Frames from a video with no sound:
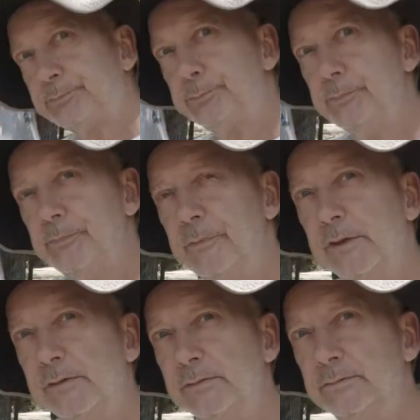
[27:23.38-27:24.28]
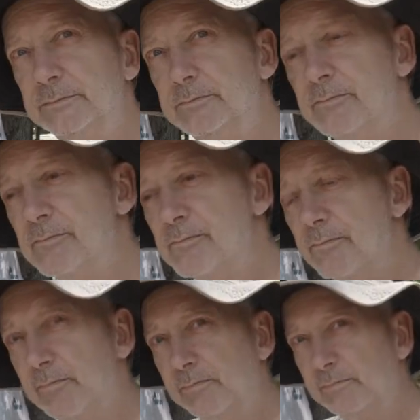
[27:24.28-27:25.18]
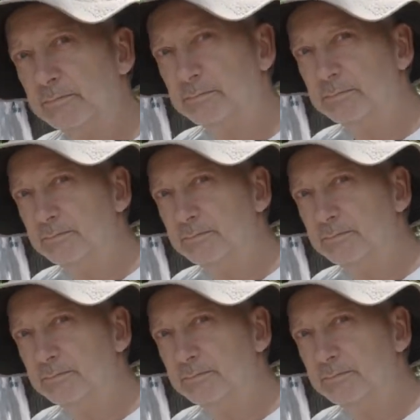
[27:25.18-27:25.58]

I'm not. I mean, more power to